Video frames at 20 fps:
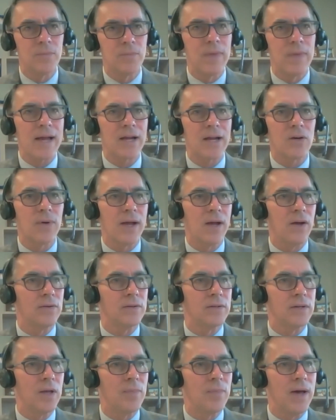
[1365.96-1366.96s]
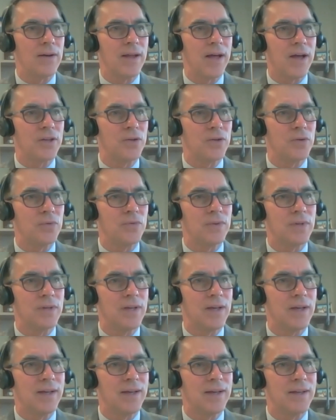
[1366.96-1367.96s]
background about how you
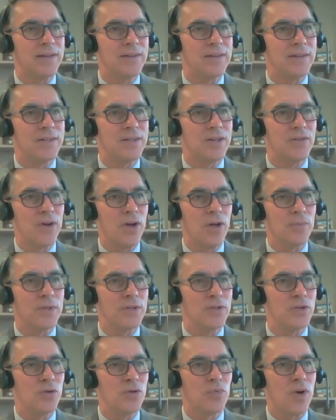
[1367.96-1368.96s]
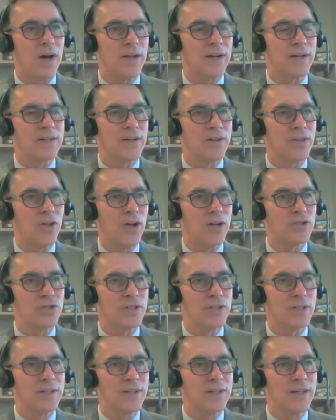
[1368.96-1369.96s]
developed a new product and
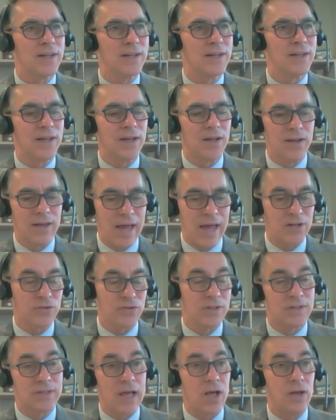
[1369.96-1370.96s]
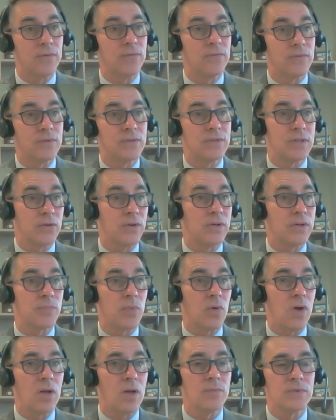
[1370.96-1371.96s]
launched it and actually solved serious
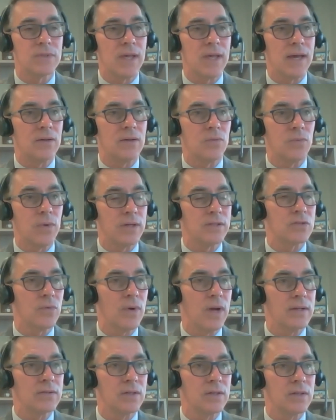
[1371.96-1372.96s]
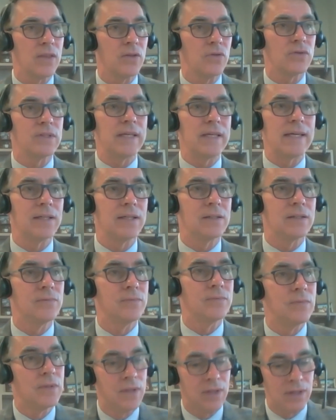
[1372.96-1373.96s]
problems that restaurants and others needed
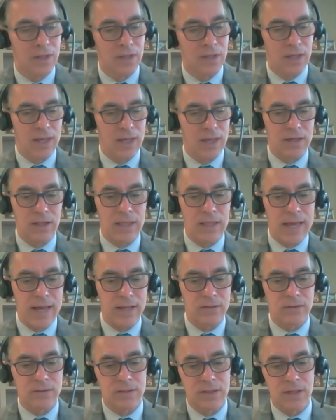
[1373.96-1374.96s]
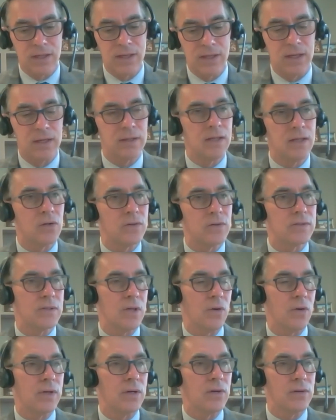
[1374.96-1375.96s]
in the last year or
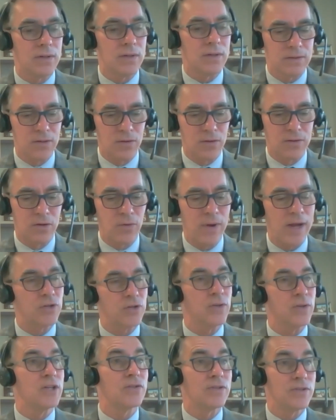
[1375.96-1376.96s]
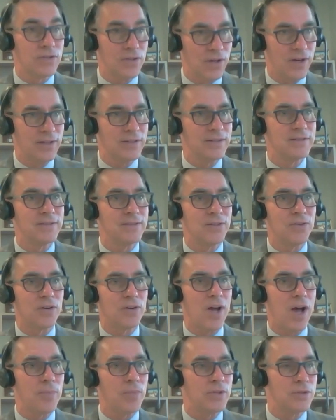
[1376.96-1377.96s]
so here. So congratulations on your
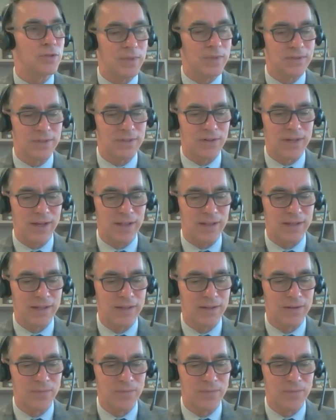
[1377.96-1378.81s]
accomplishments there, Kelly.